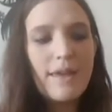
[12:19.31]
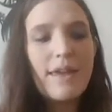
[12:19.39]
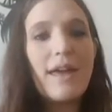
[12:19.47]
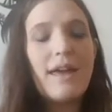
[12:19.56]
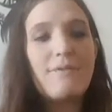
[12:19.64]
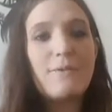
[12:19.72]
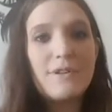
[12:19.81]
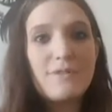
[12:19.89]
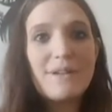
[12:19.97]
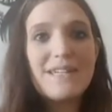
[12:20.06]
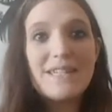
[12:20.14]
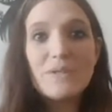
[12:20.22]
And one of the
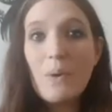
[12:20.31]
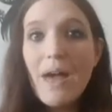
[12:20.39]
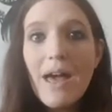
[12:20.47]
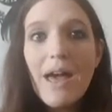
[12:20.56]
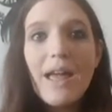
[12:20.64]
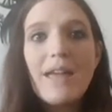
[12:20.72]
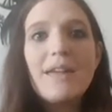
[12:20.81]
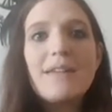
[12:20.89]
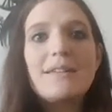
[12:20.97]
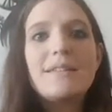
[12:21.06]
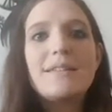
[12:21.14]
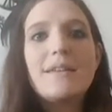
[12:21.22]
reasons why
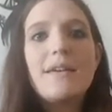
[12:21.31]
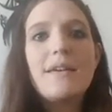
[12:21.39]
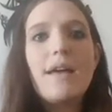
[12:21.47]
is